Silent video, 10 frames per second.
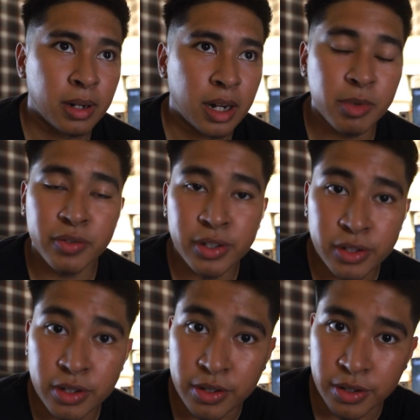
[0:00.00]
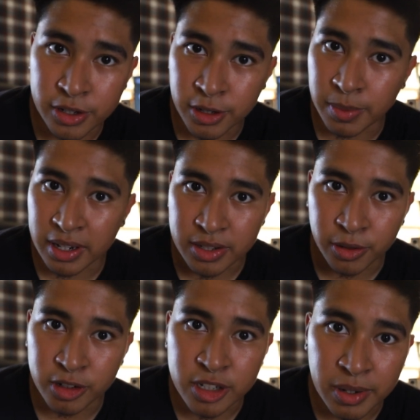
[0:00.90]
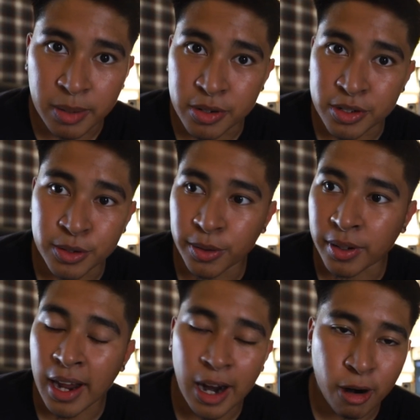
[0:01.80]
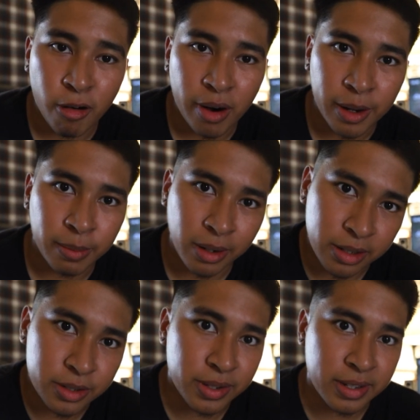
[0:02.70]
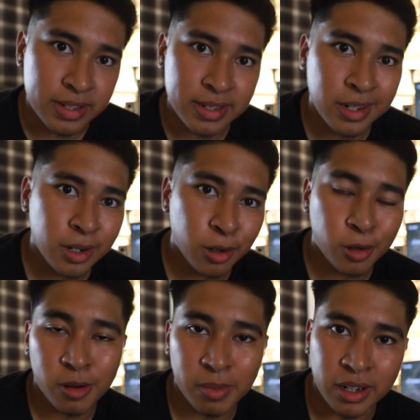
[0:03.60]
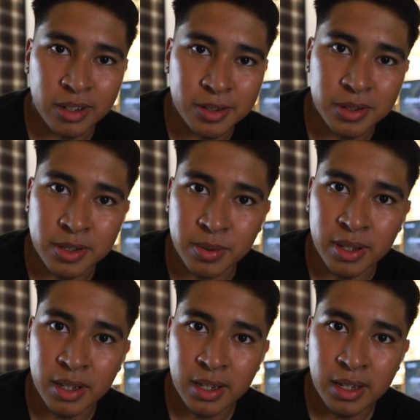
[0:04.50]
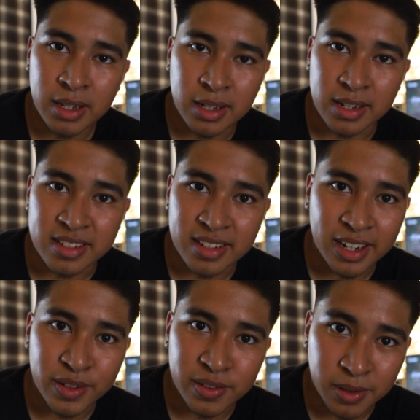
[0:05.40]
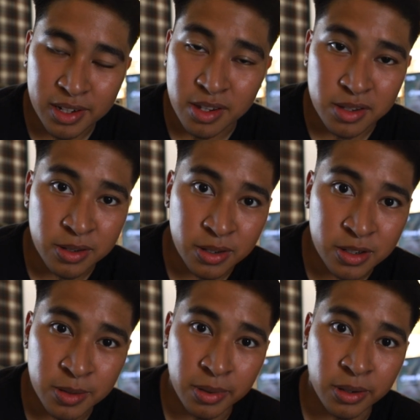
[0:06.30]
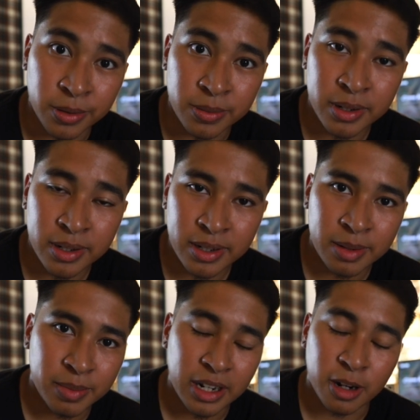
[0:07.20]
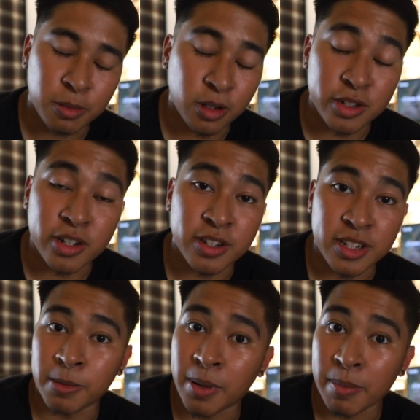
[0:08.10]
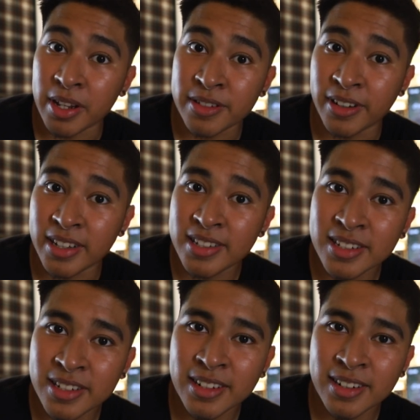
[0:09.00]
I moved here to do YouTube, and it's always been a pursuit on how I'm gonna do this. Who am I gonna do this with? Because I never wanted to do YouTube alone, but now I'm closer to some of my best friends.